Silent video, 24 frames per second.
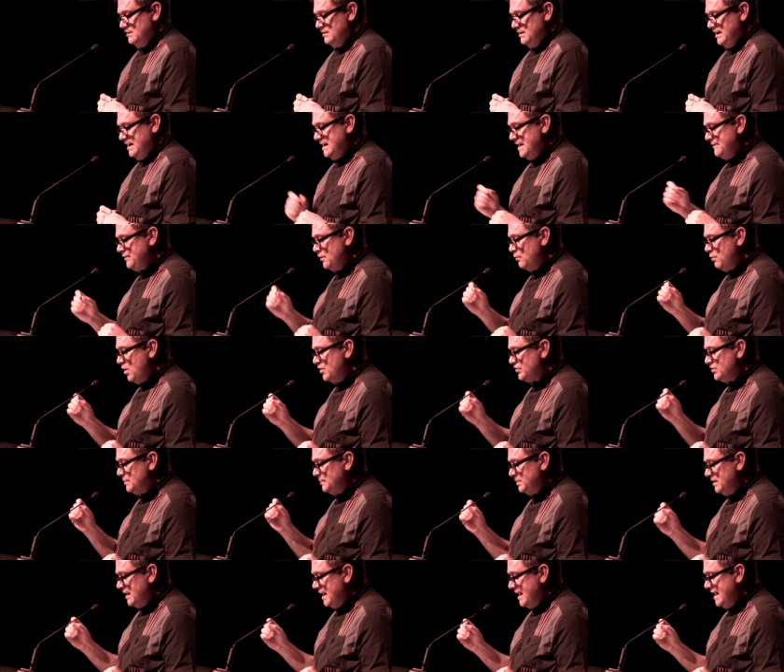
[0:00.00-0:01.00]
He never wrote
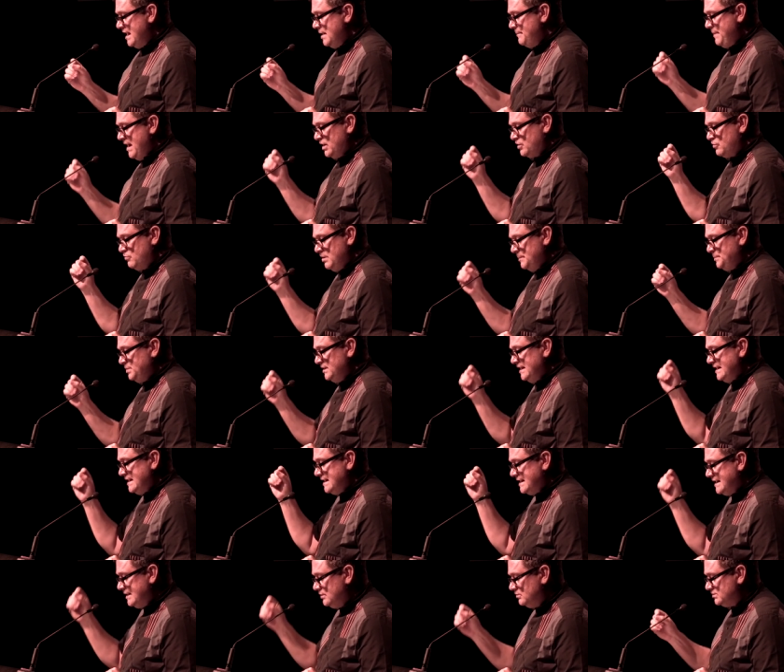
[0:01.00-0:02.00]
the play about
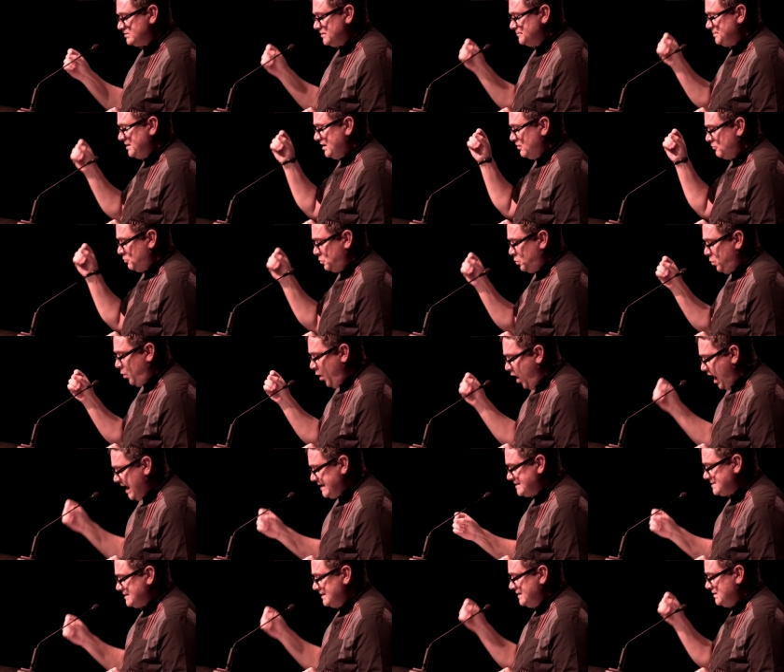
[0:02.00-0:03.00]
crippling guilt of being
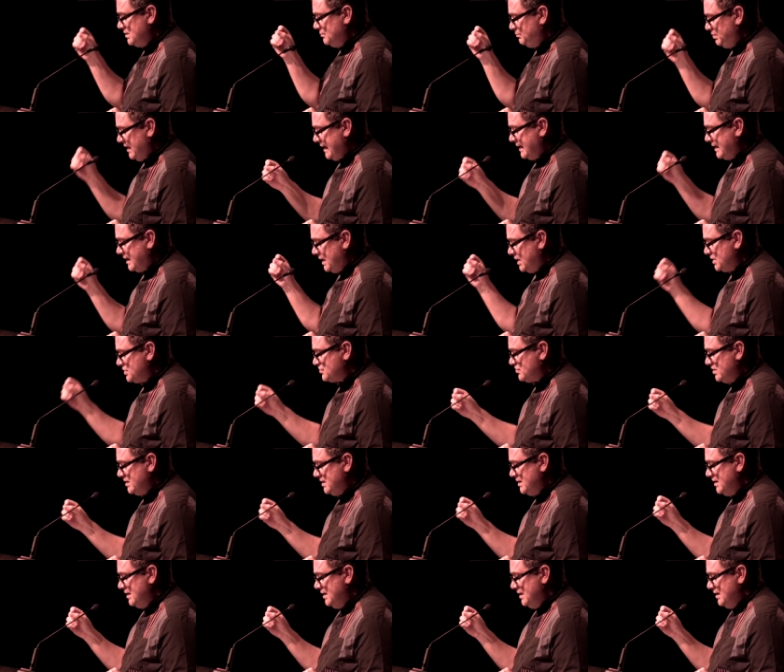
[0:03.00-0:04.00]
white in a black
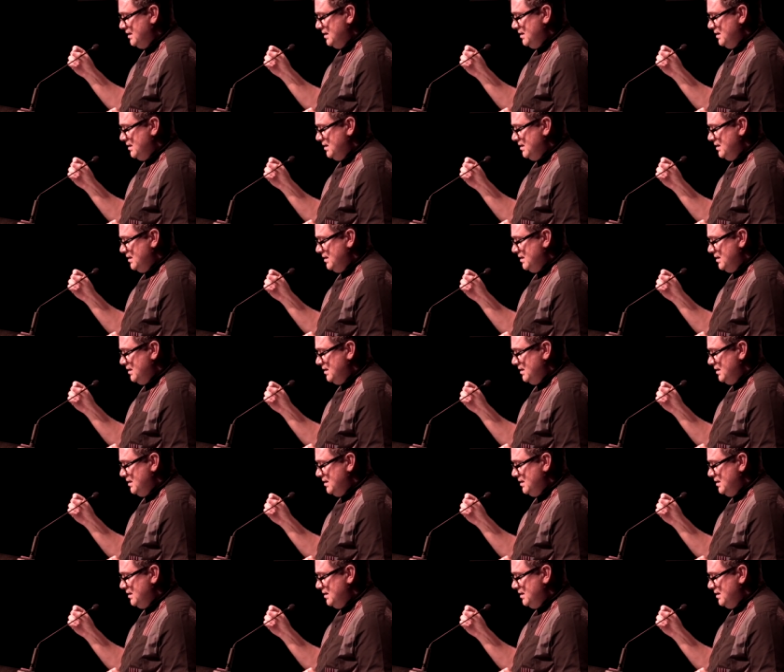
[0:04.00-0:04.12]
country,